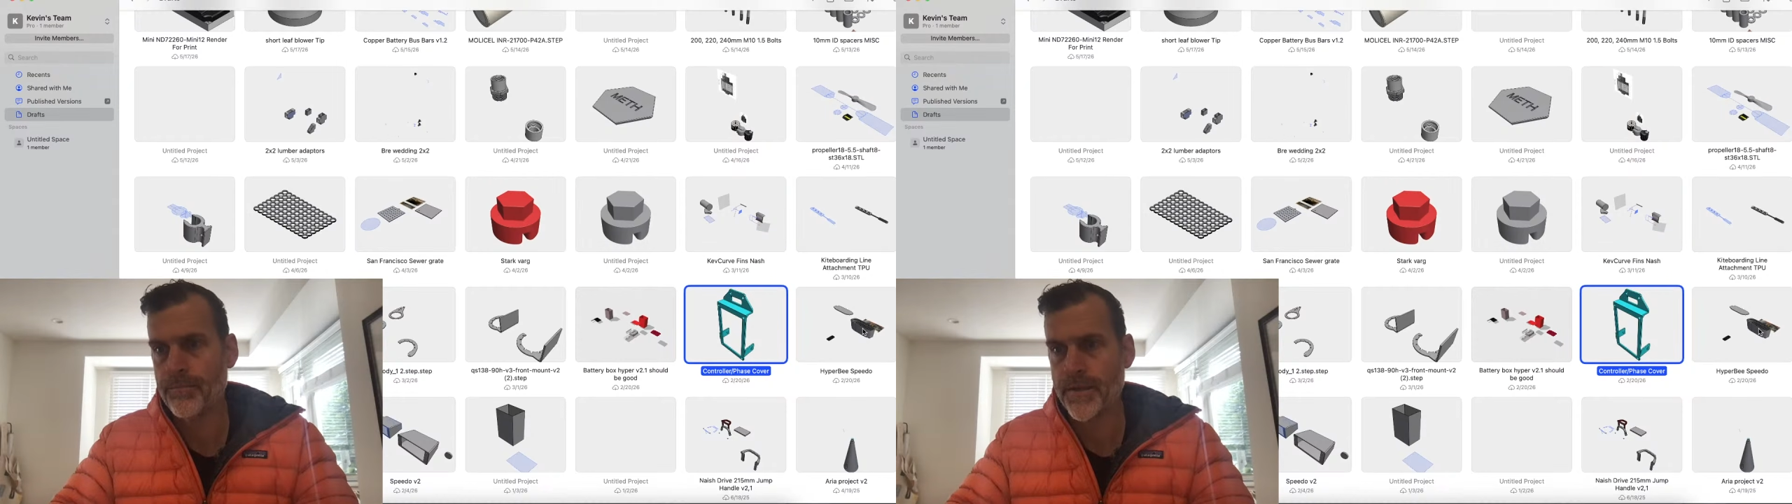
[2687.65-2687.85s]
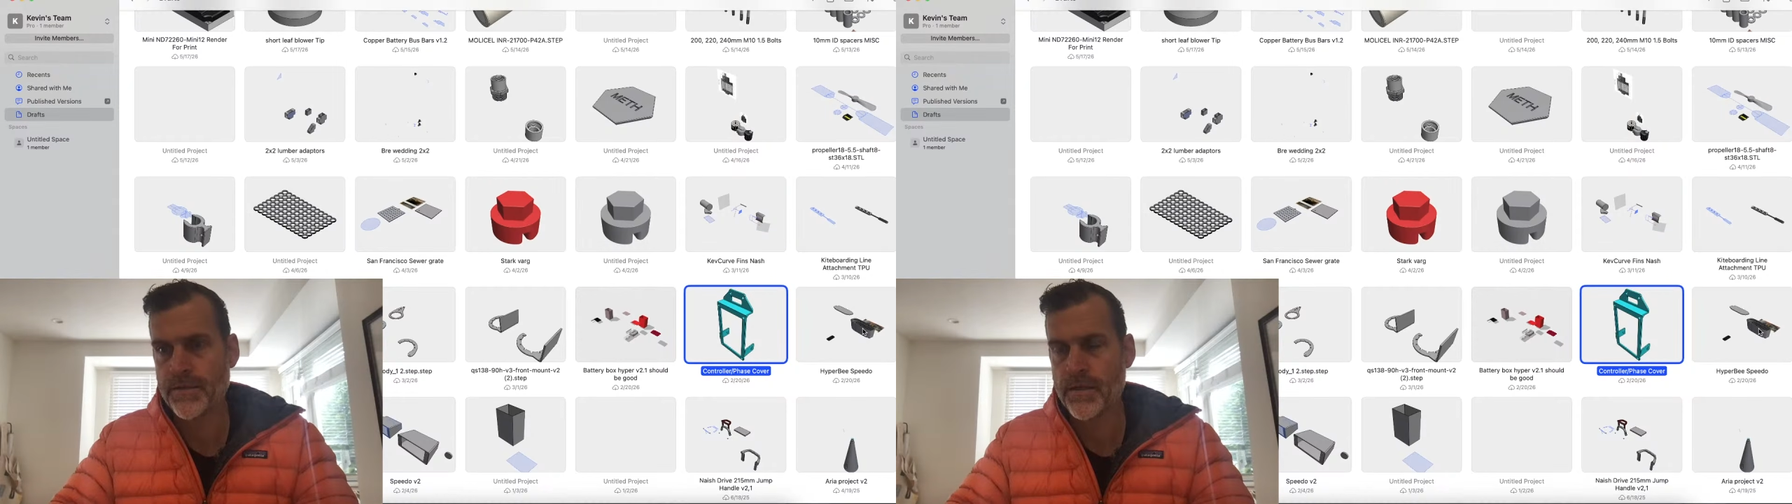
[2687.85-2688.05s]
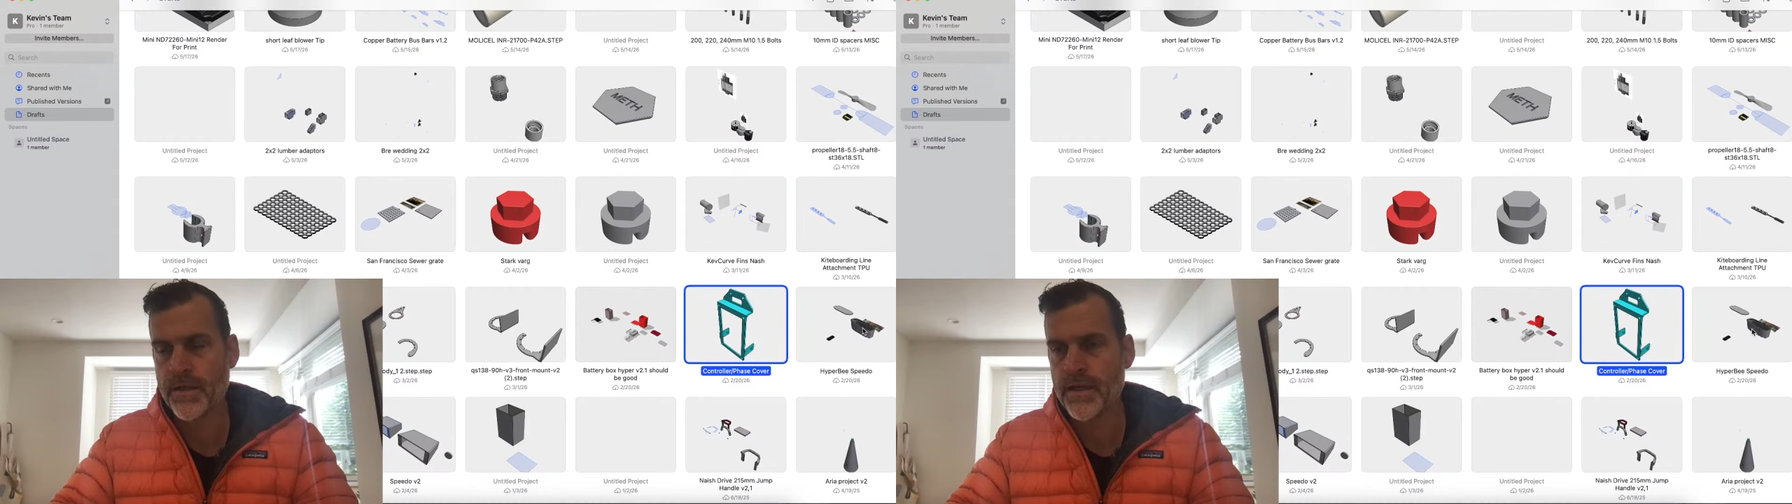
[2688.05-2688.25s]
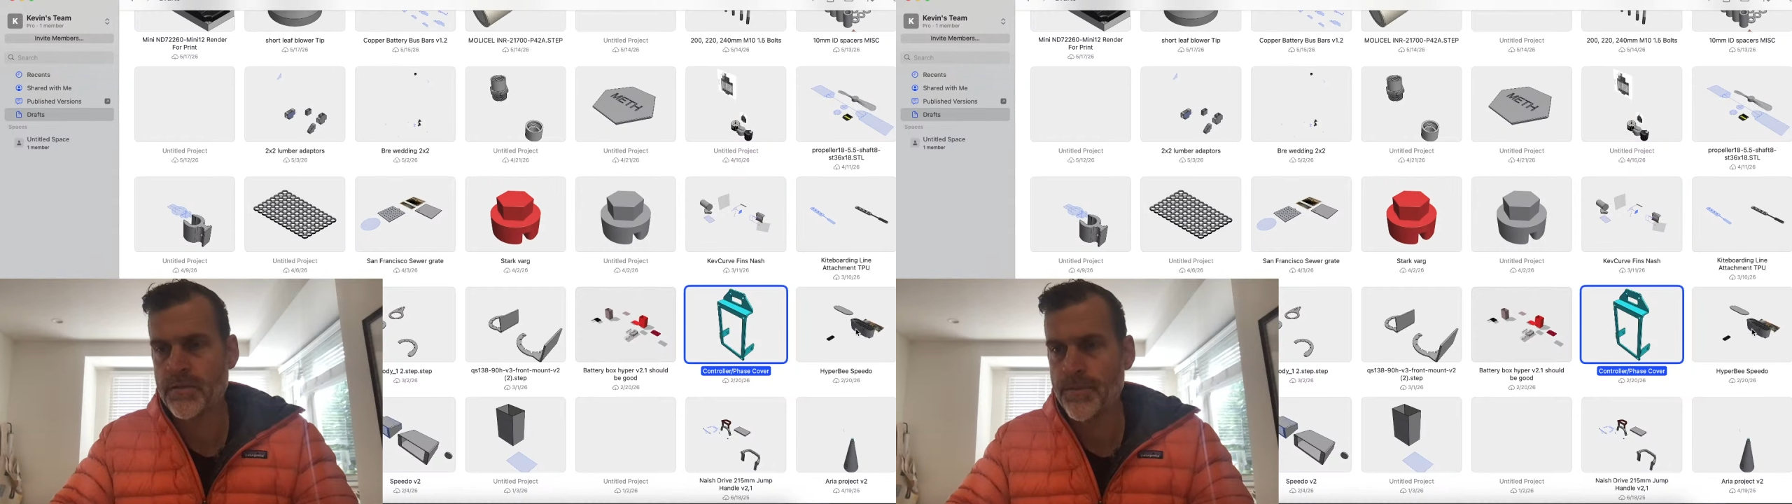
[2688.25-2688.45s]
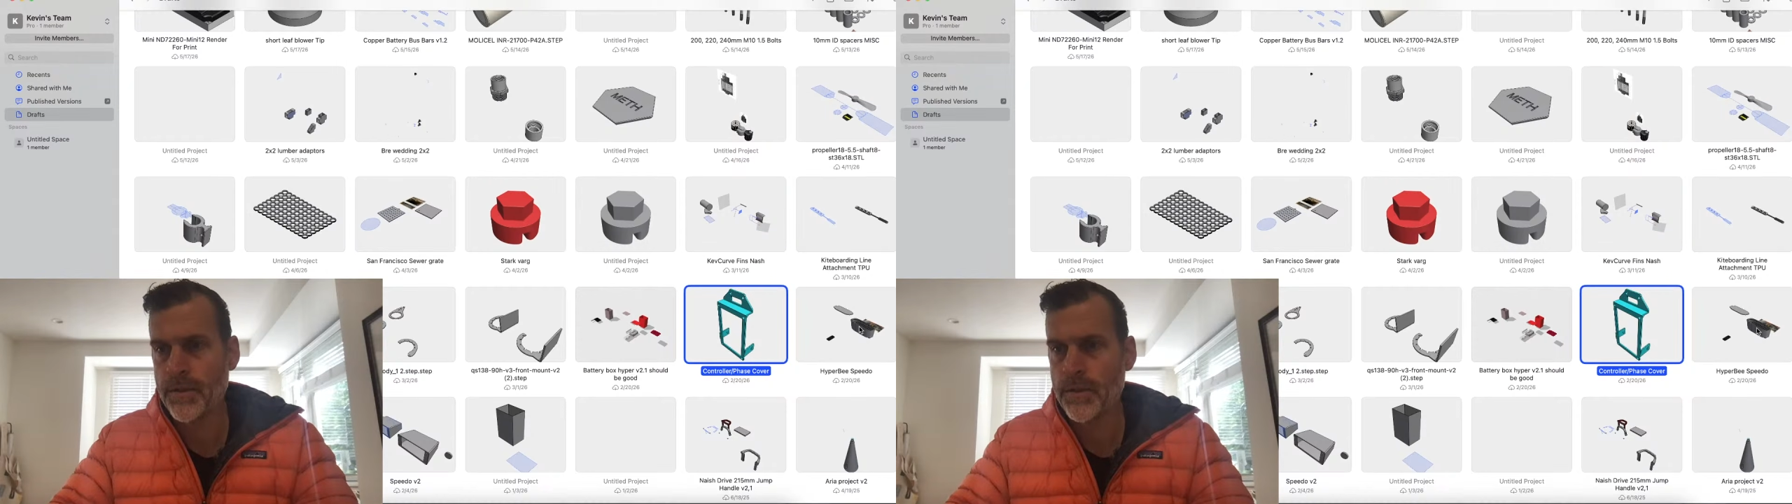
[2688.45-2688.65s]
based on the
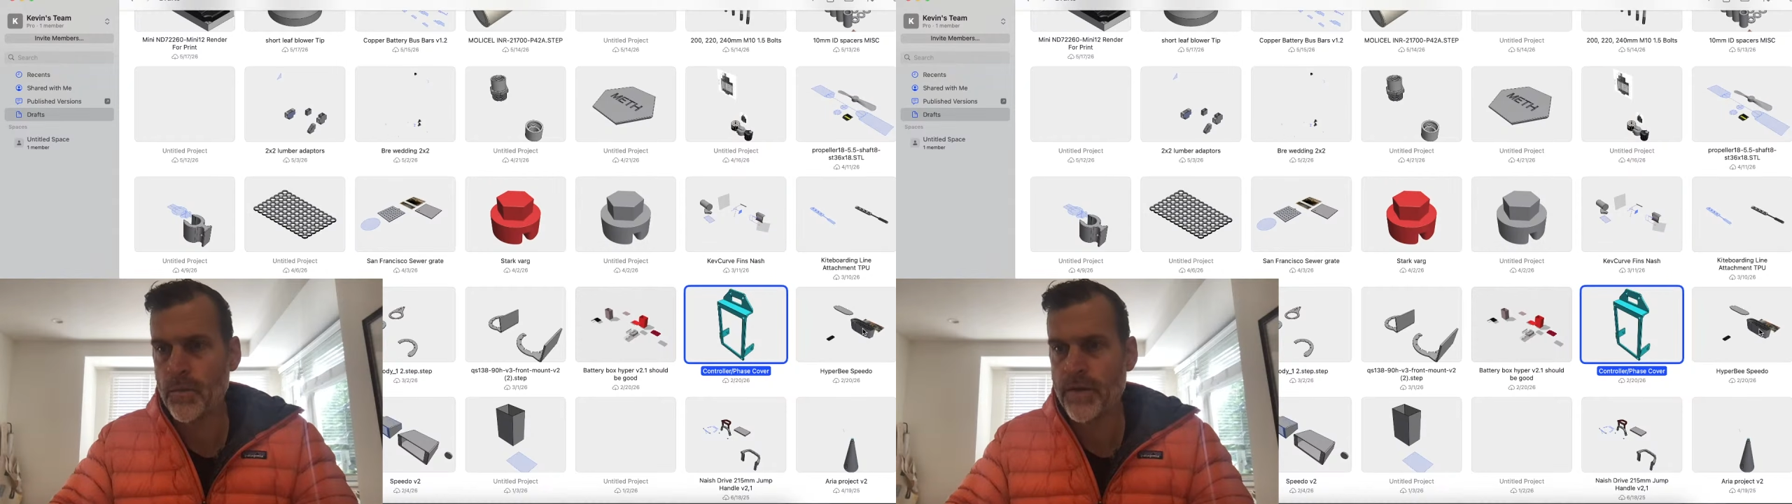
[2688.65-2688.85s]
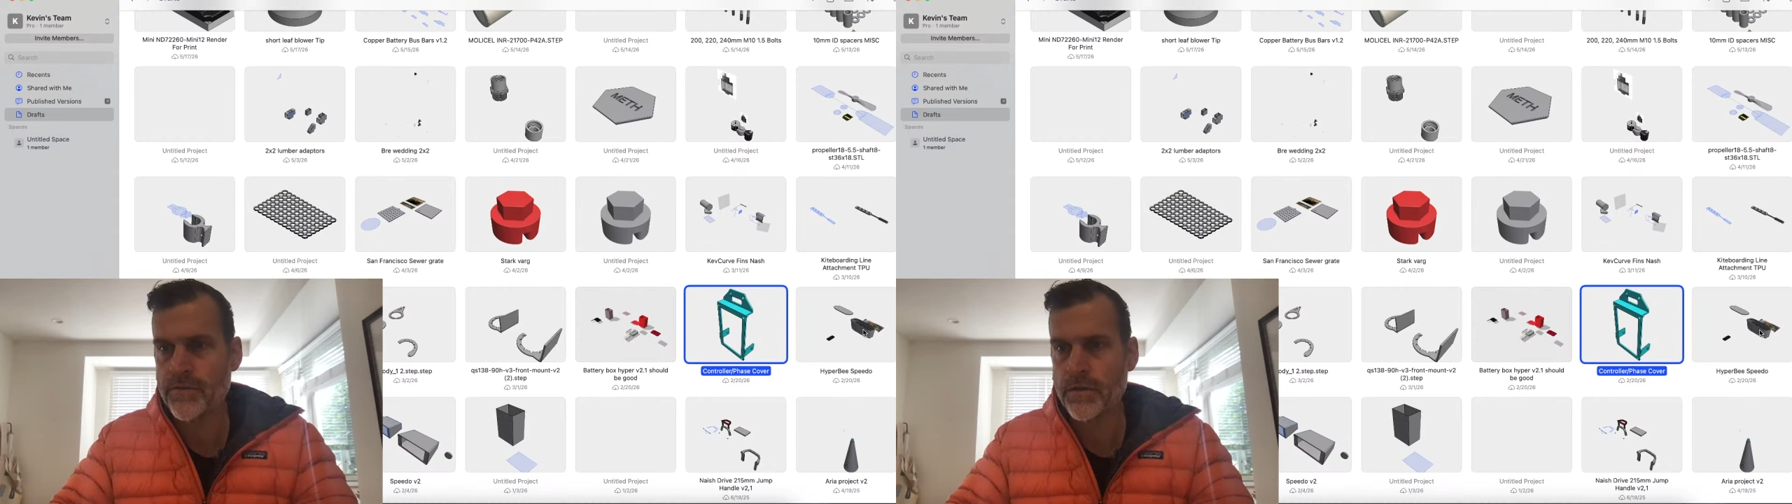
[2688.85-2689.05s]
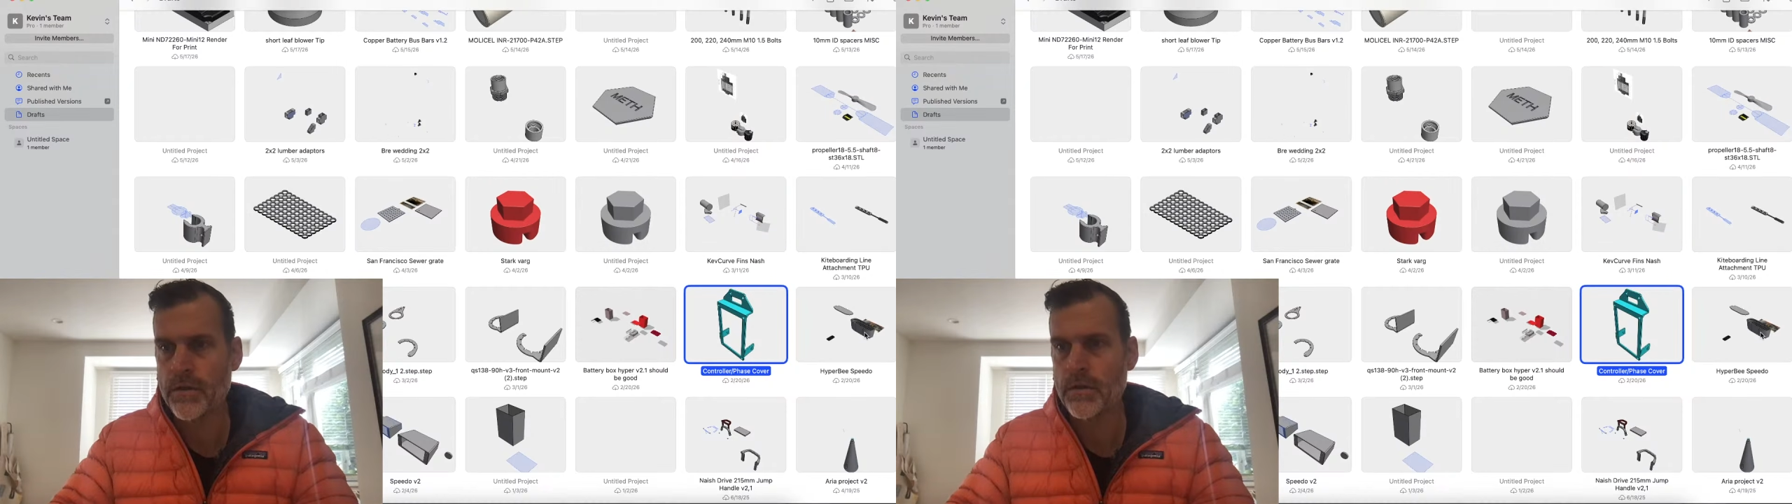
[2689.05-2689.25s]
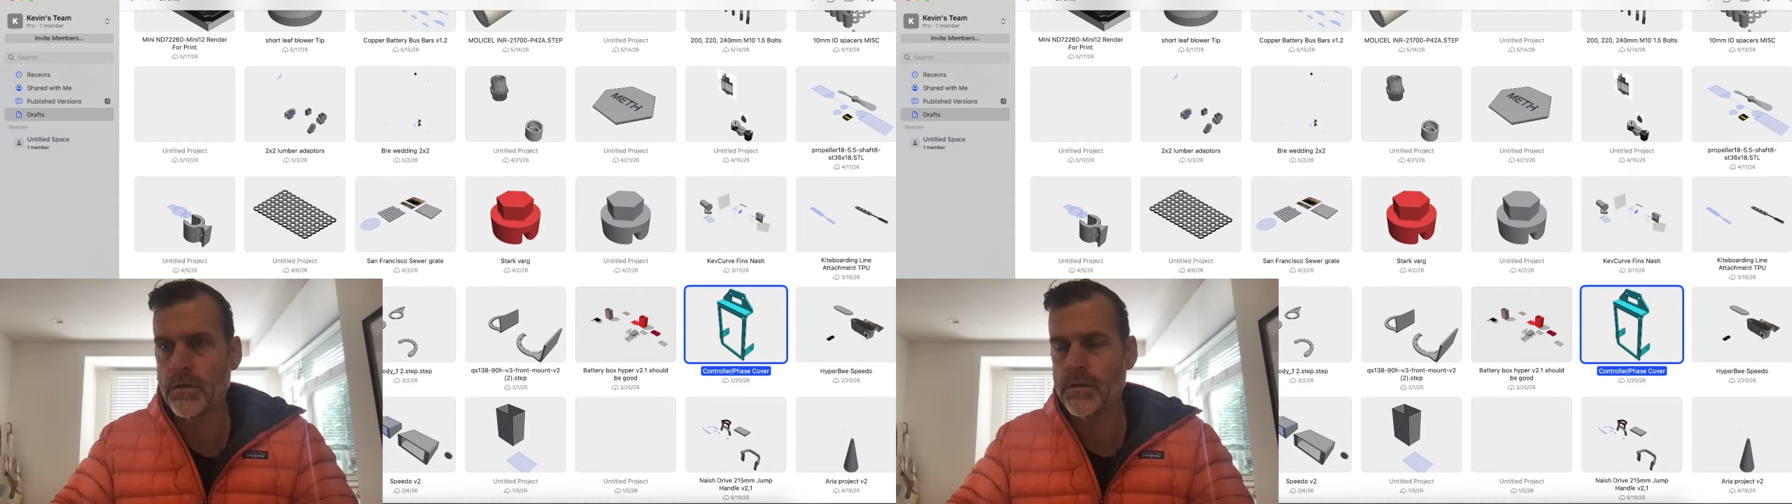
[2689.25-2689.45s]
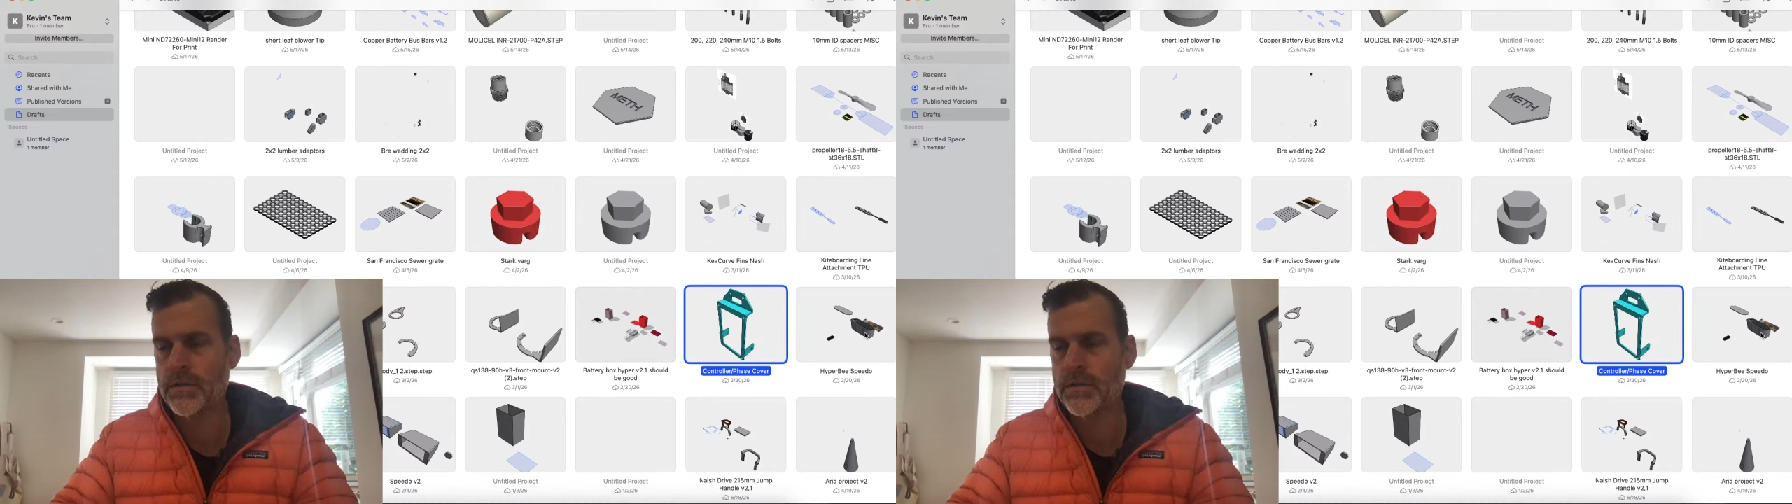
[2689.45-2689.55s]
ESP WaveSure